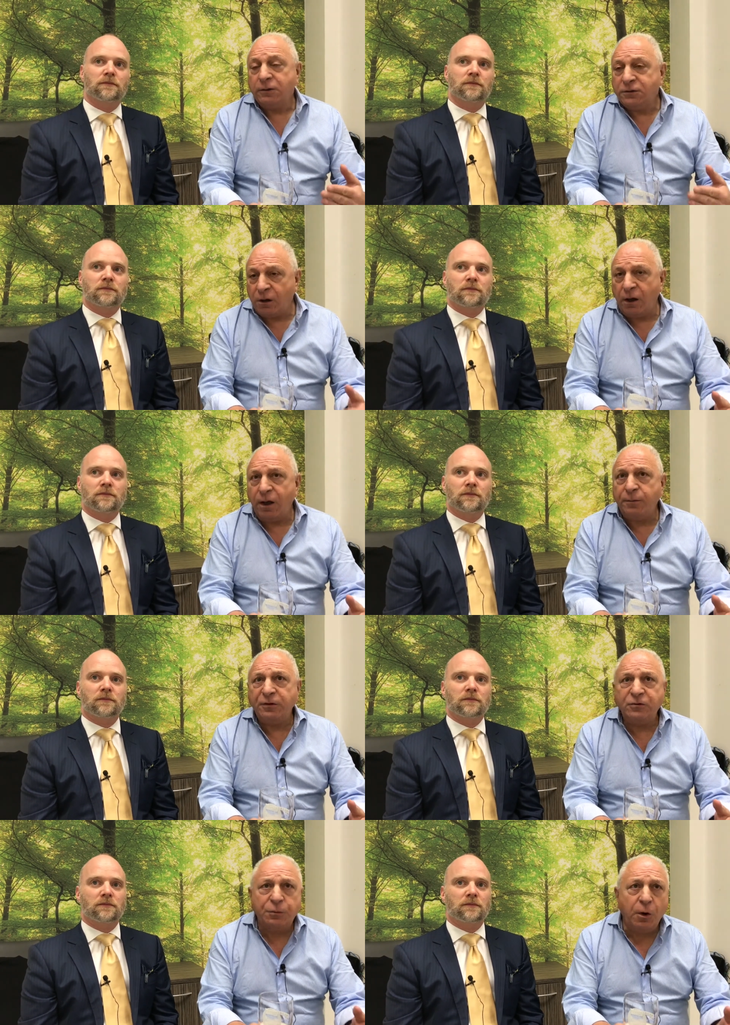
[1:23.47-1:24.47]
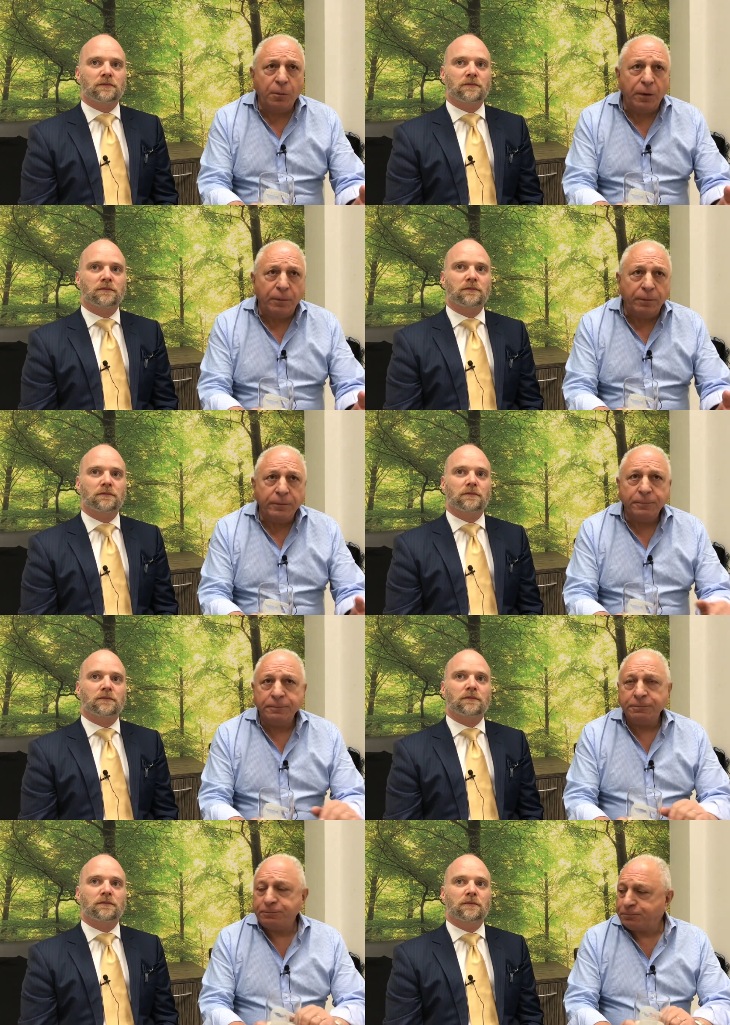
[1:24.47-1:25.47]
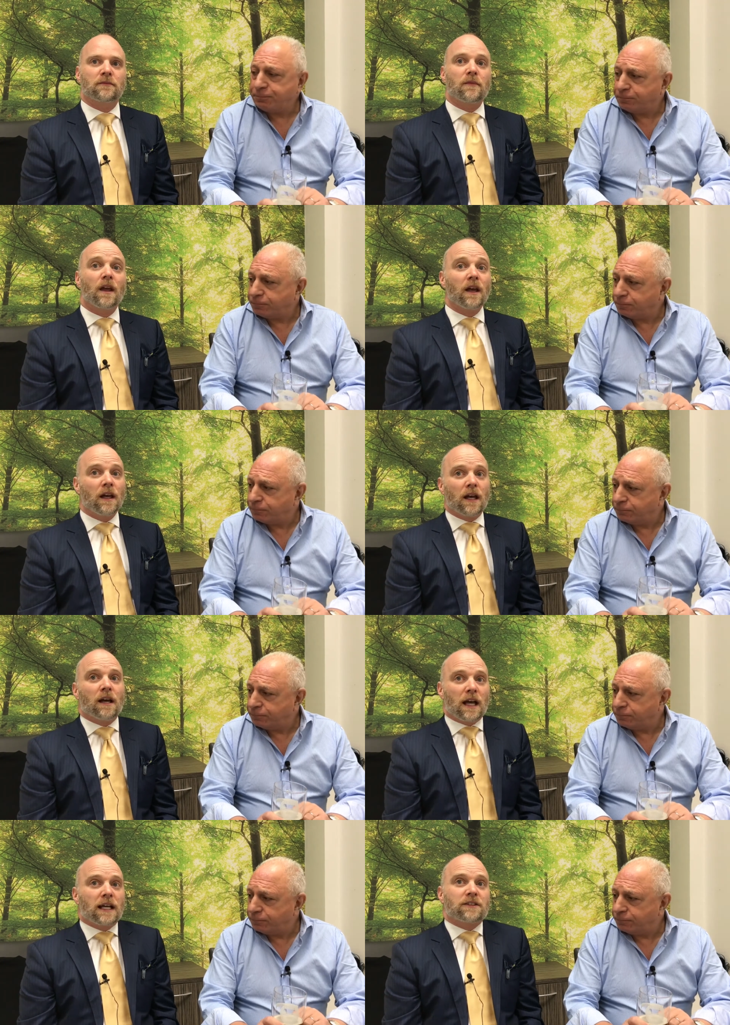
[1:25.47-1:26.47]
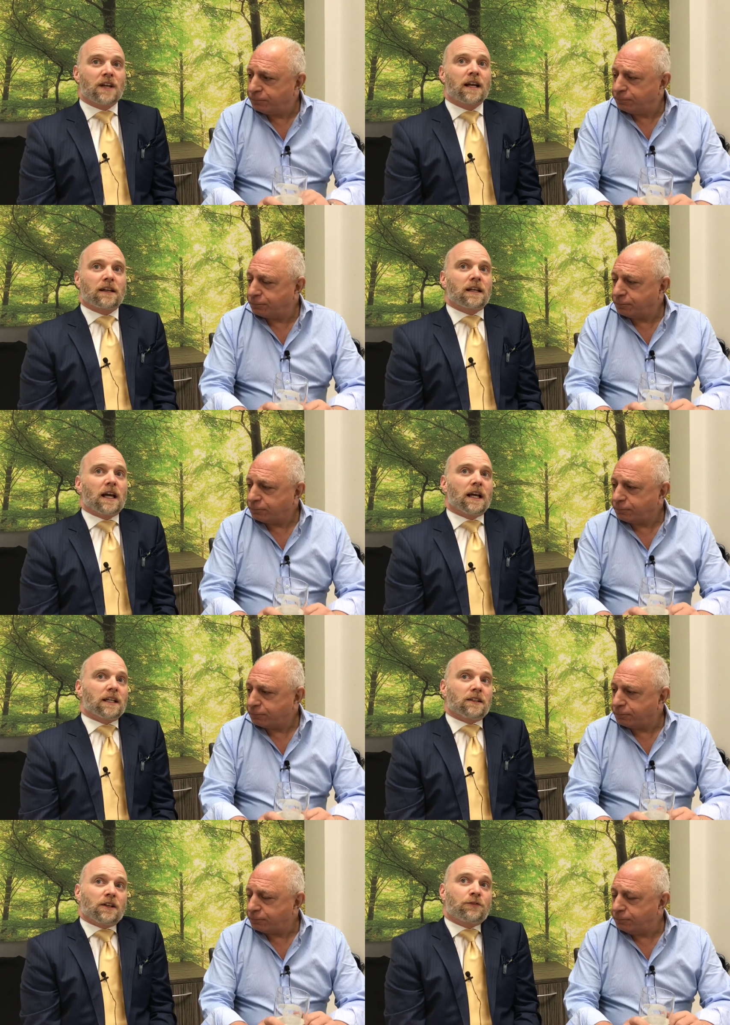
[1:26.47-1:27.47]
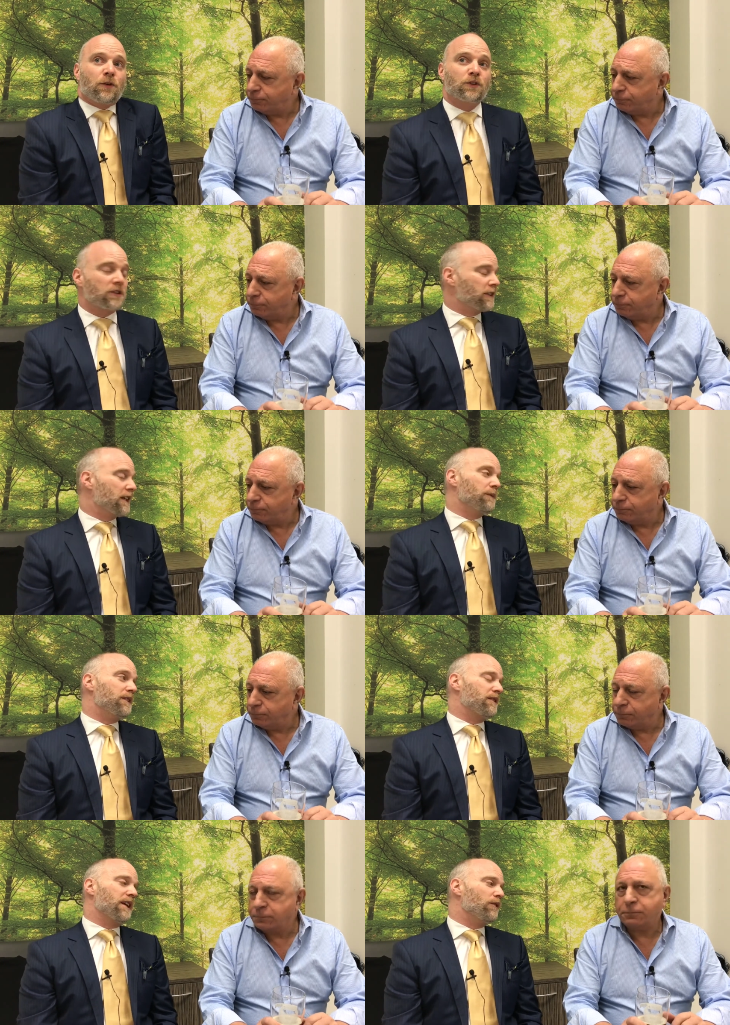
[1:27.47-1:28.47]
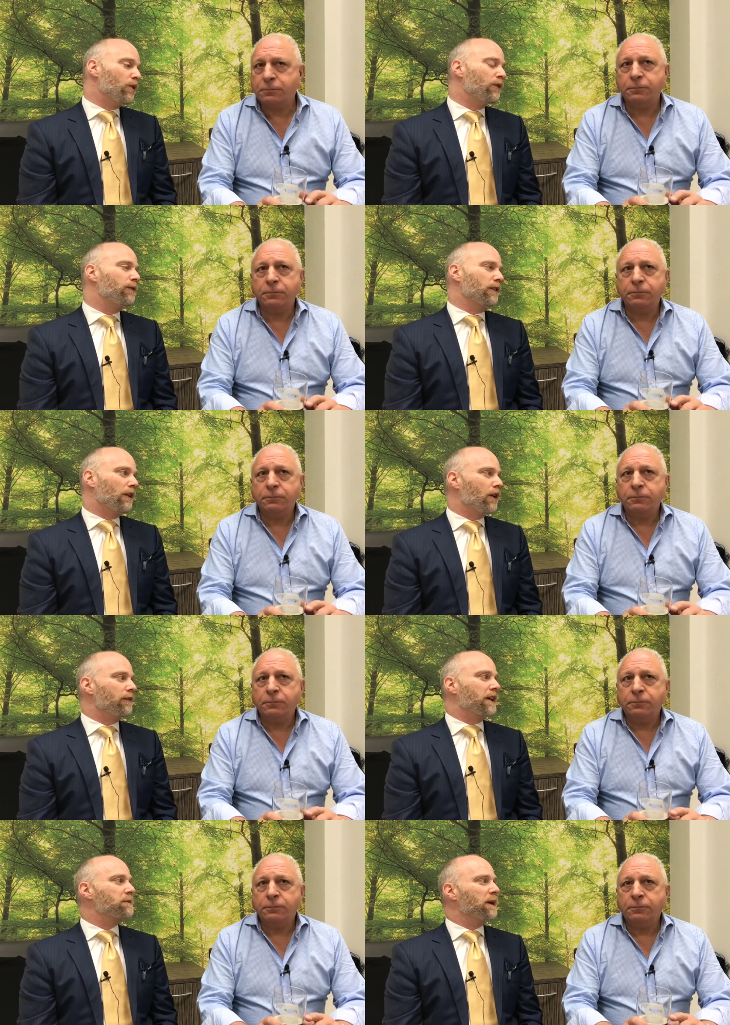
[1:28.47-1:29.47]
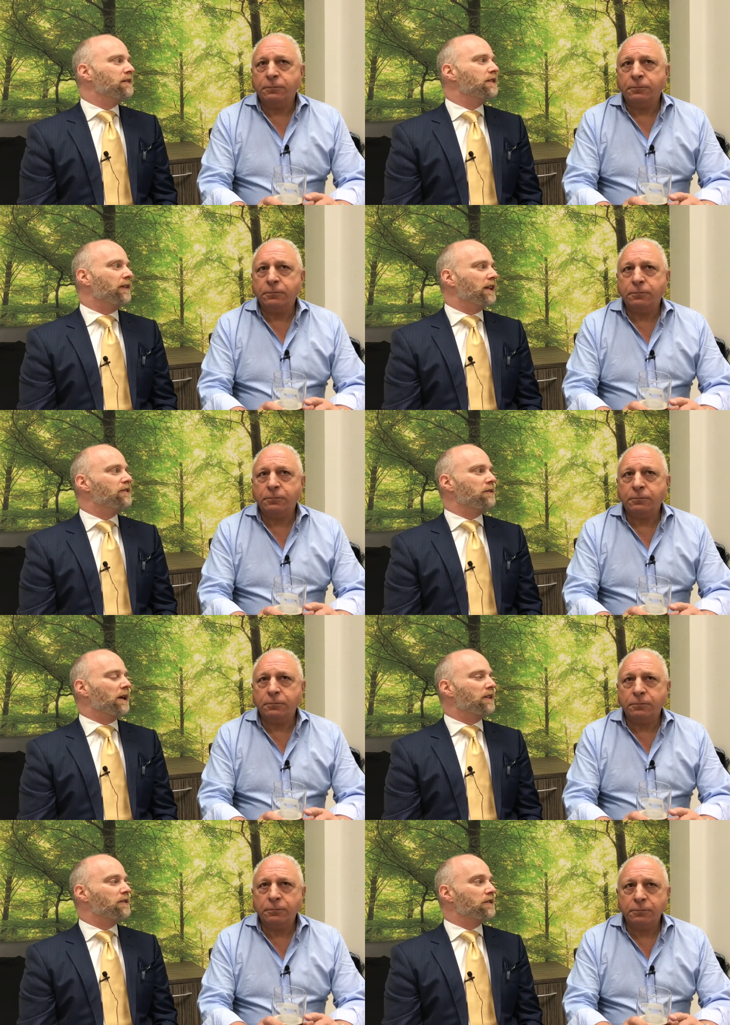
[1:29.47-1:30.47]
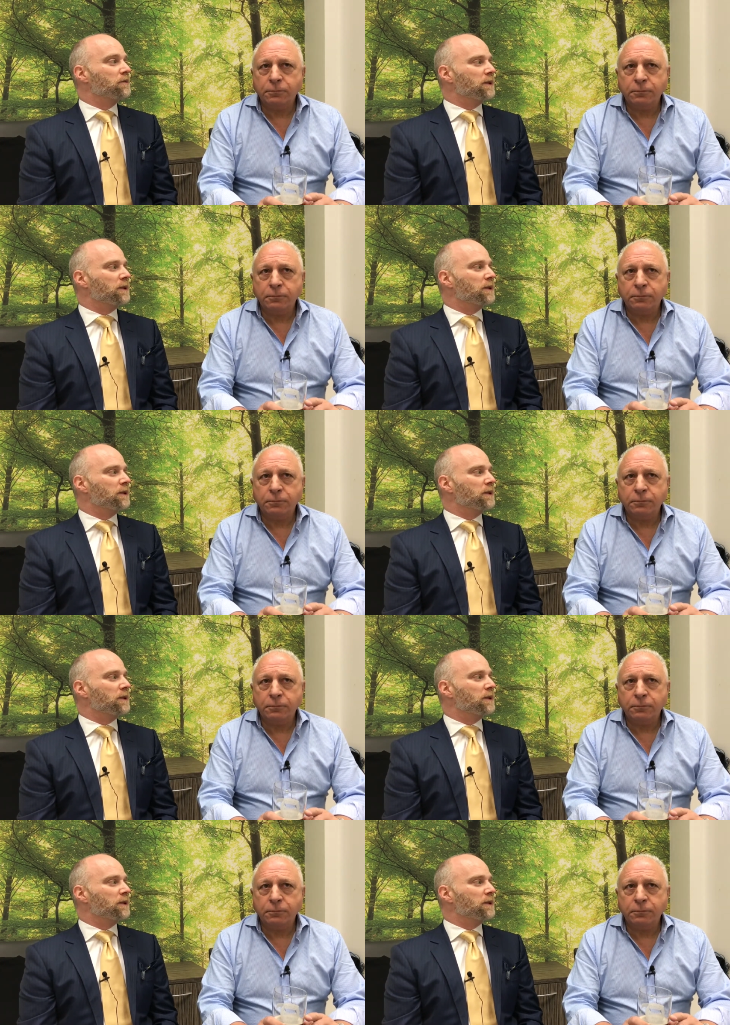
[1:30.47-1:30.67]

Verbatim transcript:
Speaker 1: Time is the problem.
Speaker 2: Uh, exactly, and unfortunately, we see an awful lot of expensive energy managers